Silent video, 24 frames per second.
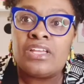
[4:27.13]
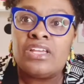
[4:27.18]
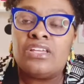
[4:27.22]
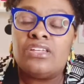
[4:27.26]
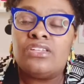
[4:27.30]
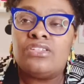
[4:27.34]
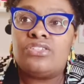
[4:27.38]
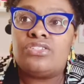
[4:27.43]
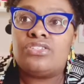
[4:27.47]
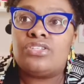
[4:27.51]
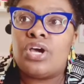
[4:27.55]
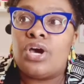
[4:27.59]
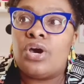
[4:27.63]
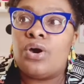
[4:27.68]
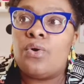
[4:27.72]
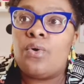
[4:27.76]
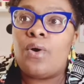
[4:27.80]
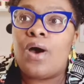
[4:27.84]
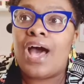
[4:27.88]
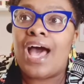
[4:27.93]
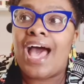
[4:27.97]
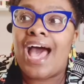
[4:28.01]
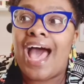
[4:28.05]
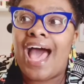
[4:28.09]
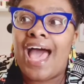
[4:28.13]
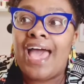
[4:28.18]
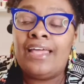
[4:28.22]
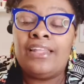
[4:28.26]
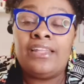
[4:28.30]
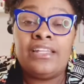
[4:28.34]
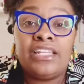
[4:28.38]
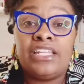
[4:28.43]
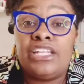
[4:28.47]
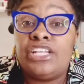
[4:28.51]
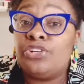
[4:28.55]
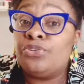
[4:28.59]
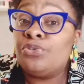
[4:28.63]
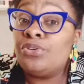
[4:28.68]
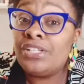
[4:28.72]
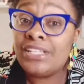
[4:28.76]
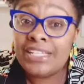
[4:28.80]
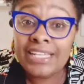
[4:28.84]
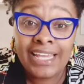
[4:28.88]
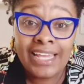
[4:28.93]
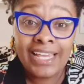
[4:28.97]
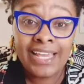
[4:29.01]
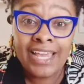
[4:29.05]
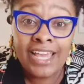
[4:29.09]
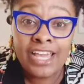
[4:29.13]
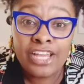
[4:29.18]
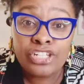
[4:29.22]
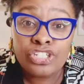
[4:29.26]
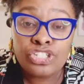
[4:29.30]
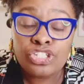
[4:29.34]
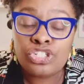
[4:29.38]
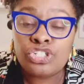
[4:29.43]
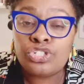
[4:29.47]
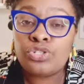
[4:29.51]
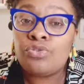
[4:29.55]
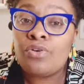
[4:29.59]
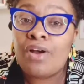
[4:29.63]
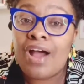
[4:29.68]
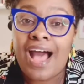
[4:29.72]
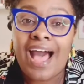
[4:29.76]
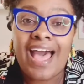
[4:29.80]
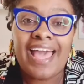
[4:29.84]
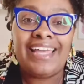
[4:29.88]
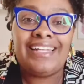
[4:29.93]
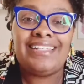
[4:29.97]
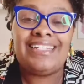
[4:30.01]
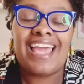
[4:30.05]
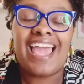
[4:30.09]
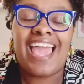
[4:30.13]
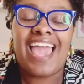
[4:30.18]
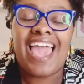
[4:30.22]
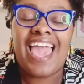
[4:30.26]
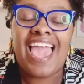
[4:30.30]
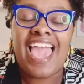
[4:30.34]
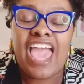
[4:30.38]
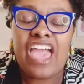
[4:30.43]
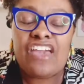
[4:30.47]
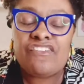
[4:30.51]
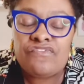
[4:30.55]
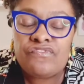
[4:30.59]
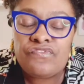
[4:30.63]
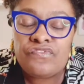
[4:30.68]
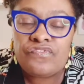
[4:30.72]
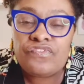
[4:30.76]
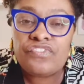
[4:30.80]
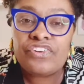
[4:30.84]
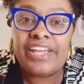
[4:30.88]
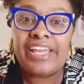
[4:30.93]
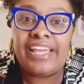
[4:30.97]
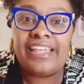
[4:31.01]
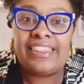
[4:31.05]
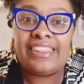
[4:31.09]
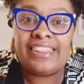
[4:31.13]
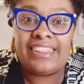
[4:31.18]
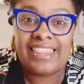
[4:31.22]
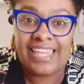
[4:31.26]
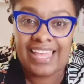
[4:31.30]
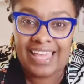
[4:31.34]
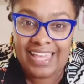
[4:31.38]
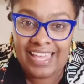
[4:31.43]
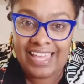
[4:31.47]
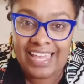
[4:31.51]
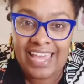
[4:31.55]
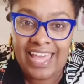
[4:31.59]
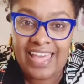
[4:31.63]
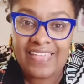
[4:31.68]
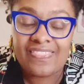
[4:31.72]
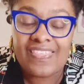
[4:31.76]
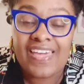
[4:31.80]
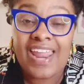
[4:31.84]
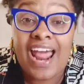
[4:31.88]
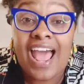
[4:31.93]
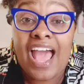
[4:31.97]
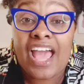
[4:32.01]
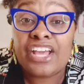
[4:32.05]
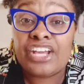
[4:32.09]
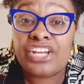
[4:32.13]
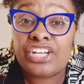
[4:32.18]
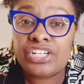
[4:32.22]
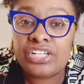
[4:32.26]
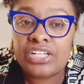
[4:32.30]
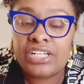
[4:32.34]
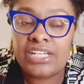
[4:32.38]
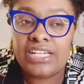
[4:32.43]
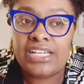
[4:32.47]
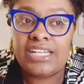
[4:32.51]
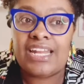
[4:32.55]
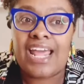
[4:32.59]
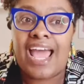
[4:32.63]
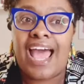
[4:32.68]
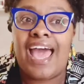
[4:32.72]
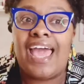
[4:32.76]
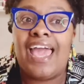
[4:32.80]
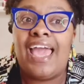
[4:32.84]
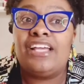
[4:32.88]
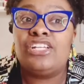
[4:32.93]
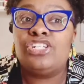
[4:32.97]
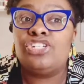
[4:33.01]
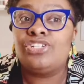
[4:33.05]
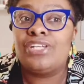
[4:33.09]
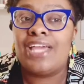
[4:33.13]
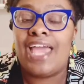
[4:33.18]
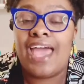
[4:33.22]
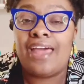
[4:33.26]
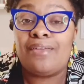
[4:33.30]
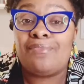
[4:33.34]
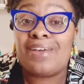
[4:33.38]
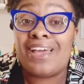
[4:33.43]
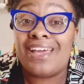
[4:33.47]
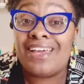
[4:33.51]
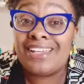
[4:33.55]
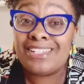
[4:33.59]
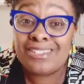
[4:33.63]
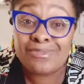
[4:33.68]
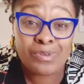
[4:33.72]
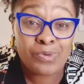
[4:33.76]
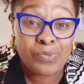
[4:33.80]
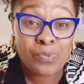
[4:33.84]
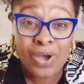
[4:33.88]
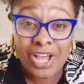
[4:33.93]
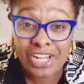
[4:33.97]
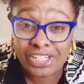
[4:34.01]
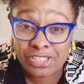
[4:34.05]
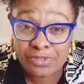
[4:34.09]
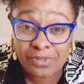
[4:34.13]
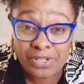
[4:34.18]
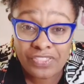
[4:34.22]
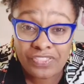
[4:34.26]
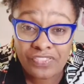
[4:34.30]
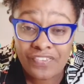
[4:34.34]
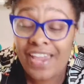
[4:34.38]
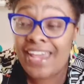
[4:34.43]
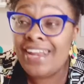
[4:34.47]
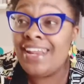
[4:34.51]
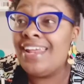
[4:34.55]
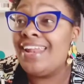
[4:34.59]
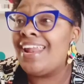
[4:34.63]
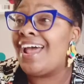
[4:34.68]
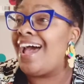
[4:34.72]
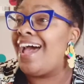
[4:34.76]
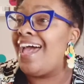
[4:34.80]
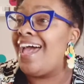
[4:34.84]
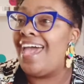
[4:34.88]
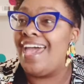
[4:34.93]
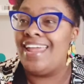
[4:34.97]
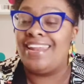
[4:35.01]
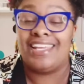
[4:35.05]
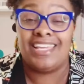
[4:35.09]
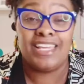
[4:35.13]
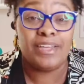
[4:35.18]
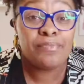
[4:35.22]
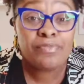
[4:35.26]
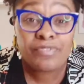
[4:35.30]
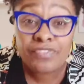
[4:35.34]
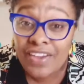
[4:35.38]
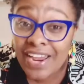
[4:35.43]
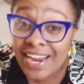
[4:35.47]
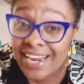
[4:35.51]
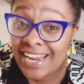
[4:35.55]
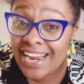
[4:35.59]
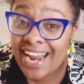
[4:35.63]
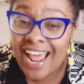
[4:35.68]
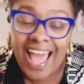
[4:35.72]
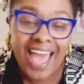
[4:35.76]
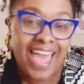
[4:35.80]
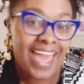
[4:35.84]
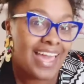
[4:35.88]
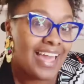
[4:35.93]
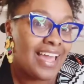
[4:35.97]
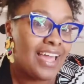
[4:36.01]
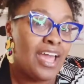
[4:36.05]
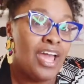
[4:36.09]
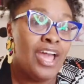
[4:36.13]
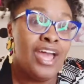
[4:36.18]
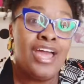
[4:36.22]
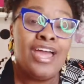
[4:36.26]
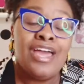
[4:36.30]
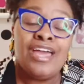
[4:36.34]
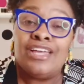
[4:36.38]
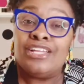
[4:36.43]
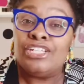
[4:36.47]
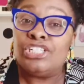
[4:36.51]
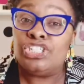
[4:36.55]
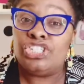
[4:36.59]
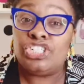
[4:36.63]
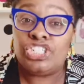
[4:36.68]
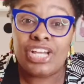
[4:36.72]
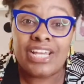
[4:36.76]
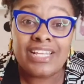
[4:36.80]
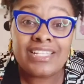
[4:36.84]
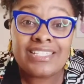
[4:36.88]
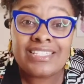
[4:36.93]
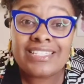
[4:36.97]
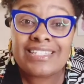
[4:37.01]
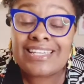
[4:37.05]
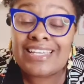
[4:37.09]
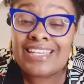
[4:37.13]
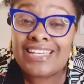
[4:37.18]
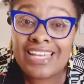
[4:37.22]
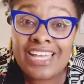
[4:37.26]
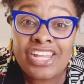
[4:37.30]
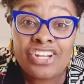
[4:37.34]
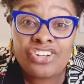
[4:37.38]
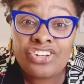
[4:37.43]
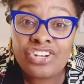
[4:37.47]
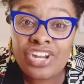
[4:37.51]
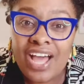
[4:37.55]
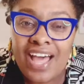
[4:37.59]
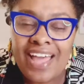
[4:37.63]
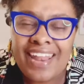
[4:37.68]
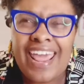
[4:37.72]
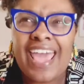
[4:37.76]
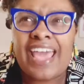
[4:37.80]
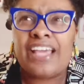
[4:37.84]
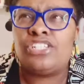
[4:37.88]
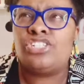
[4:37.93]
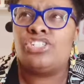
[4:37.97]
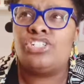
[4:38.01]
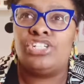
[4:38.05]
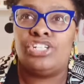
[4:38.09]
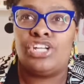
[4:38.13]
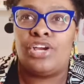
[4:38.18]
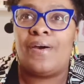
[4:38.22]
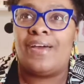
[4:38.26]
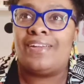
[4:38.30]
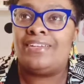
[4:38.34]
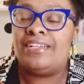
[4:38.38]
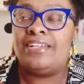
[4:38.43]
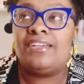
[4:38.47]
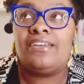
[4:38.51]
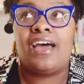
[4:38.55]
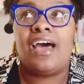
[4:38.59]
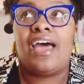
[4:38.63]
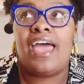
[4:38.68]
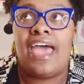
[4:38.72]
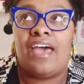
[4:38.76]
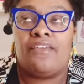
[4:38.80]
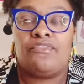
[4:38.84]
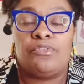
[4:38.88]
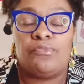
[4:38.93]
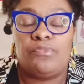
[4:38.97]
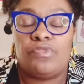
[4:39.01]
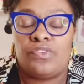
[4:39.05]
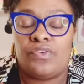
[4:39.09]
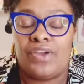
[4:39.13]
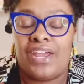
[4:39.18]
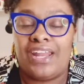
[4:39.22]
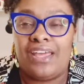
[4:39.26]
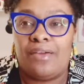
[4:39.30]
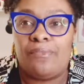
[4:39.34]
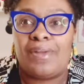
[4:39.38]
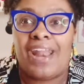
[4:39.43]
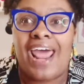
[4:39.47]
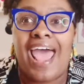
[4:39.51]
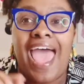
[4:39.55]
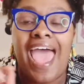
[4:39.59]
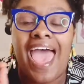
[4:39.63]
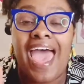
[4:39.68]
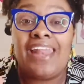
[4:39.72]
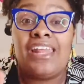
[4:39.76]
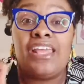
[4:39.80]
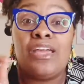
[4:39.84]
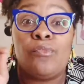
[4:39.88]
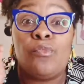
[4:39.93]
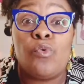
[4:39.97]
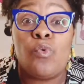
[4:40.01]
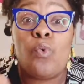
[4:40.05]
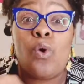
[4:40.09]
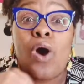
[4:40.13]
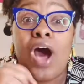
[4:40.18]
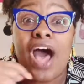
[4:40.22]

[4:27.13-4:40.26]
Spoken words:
So I literally tried everything that I could. I actually had my husband watch me thread it. I had him thread it. I just could not, actually, no, I did not have him thread it, but I had him